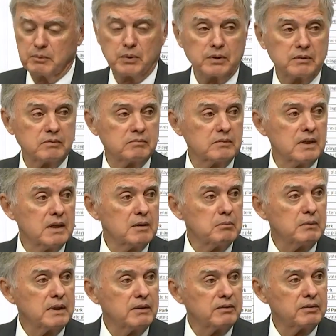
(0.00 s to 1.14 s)
important
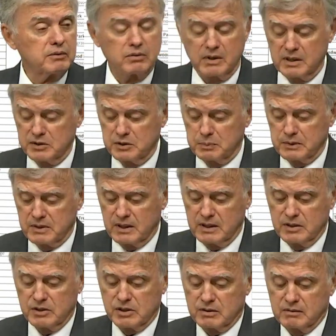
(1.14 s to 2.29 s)
means of
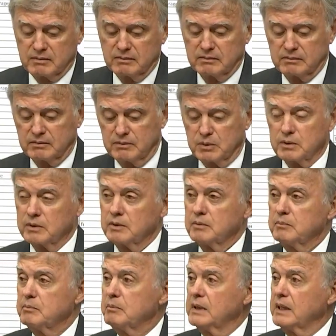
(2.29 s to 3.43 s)
transportation for
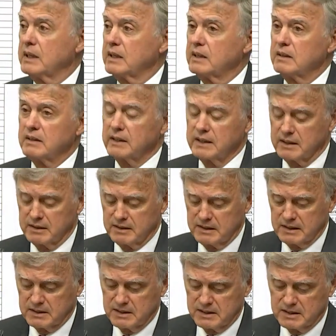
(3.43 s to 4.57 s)
many Lincoln
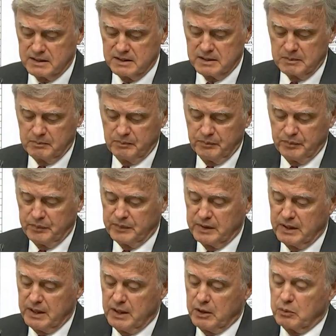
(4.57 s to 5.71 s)
citizens.
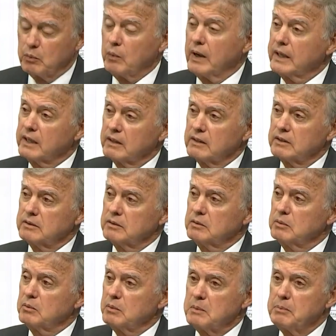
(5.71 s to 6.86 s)
Regular
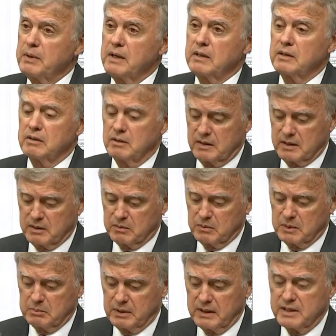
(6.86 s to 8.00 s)
repair and
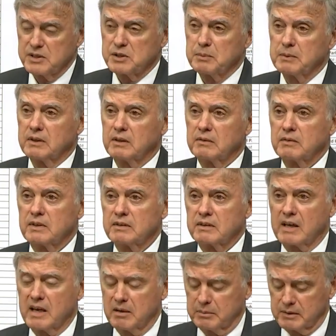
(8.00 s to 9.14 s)
replacement of these
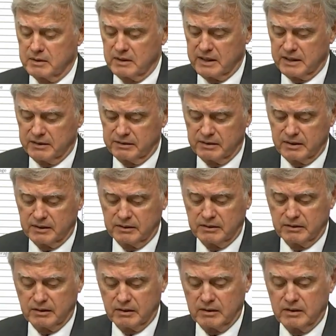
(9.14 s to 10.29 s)
capital
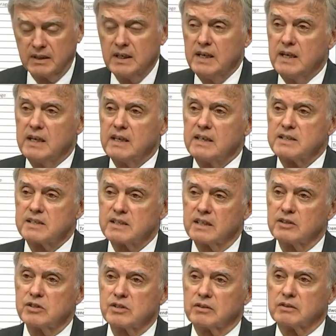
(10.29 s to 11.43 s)
assets are
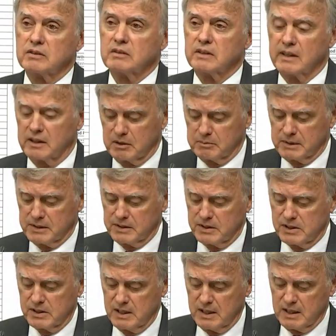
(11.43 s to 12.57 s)
essential
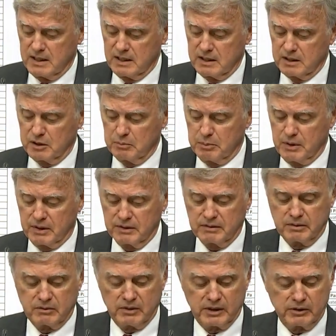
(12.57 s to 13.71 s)
elements in the
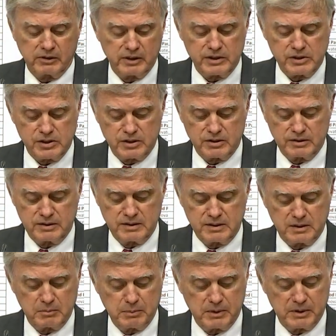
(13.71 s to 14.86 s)
Parks and Recreation
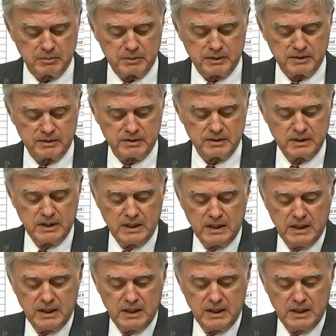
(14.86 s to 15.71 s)
Department's